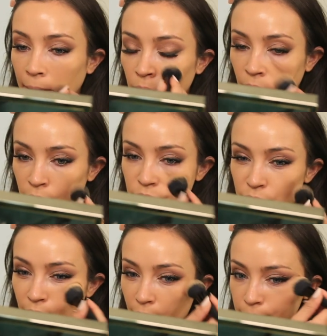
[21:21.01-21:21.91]
you want to
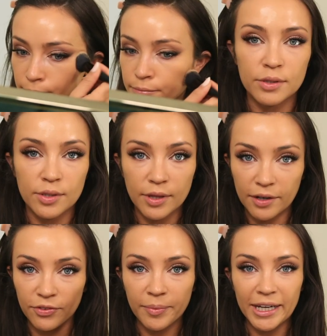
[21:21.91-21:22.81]
do that. So
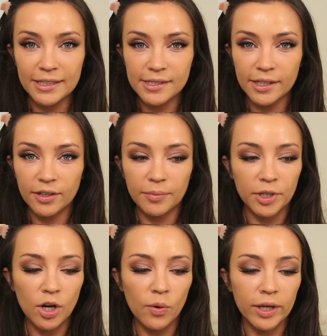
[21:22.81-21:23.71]
then for my concealer, I'm going
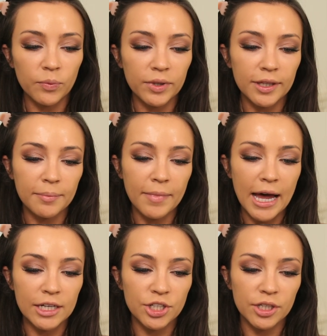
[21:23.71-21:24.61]
to go in with the
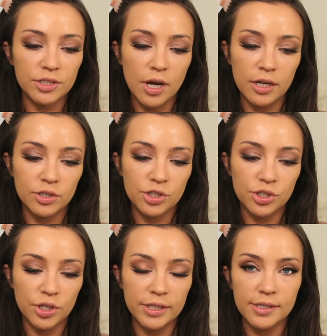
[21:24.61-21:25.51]
Magic
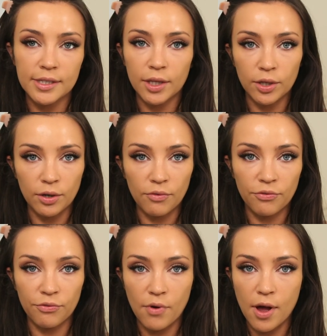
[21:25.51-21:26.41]
Touch Concealer
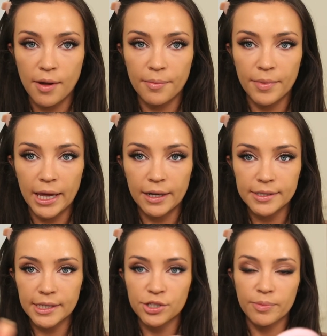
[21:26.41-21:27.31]
from
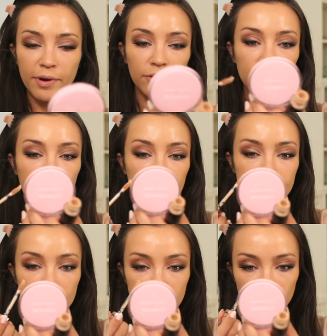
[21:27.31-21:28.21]
Anastasia Beverly
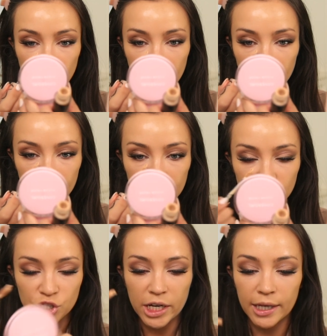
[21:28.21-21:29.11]
Hills. This is in the
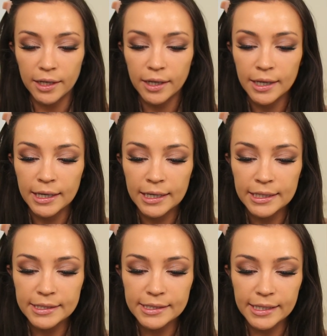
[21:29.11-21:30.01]
shade
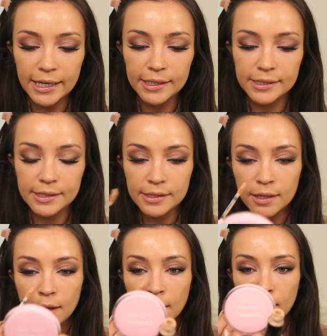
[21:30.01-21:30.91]
6,
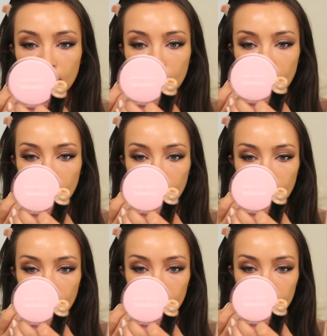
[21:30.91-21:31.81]

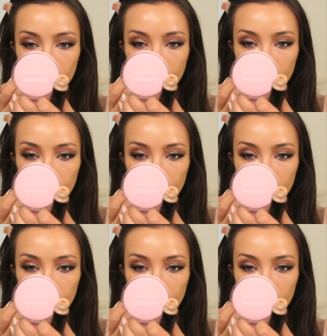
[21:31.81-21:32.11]
and